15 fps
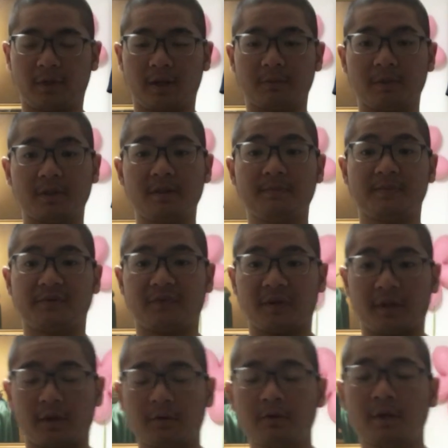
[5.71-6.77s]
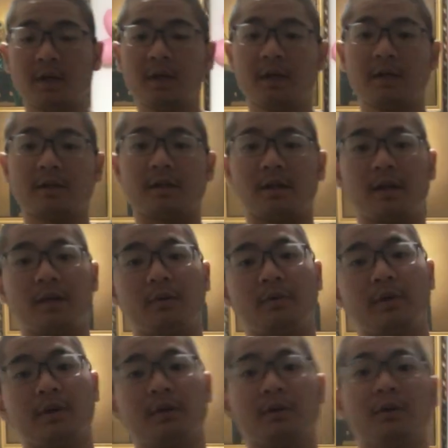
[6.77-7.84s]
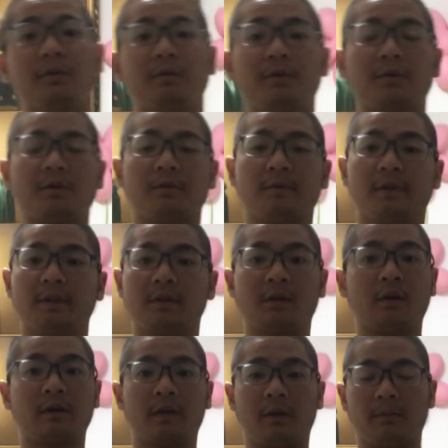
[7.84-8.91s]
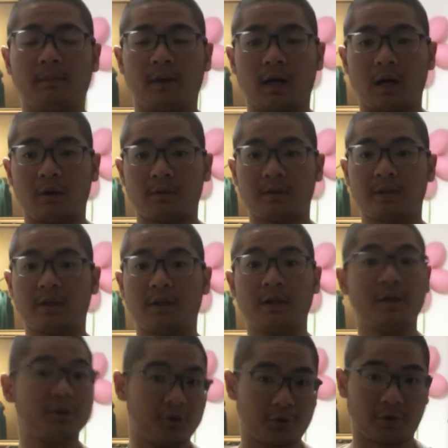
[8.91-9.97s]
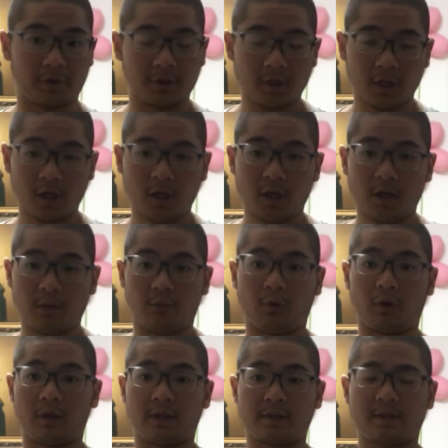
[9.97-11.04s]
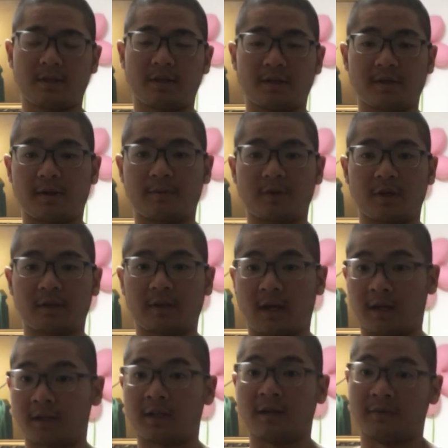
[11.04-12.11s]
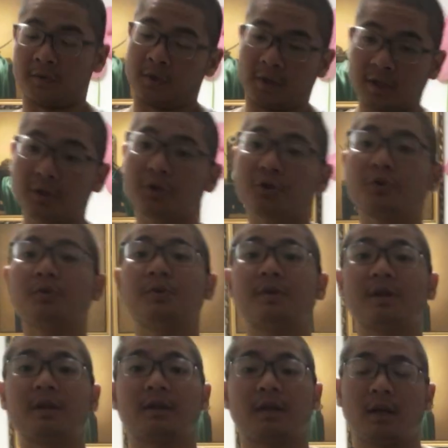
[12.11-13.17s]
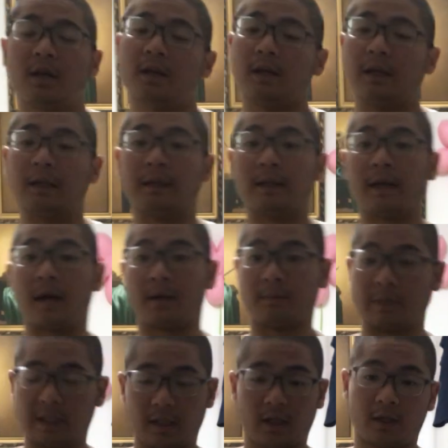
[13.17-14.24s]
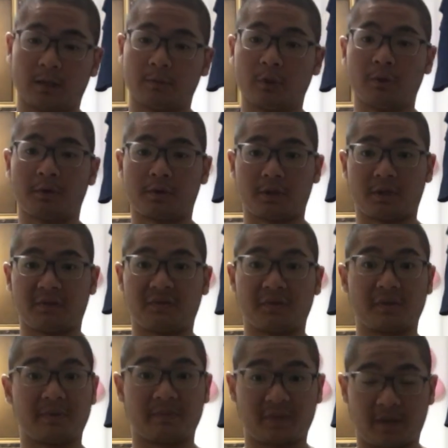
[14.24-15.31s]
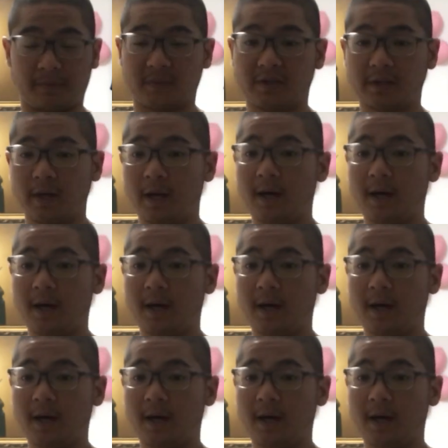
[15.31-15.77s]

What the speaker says: IB Tips video. Today we are going to be talking about history. More or less the subject that if you did choose it in the IB, I am going to give you some tips.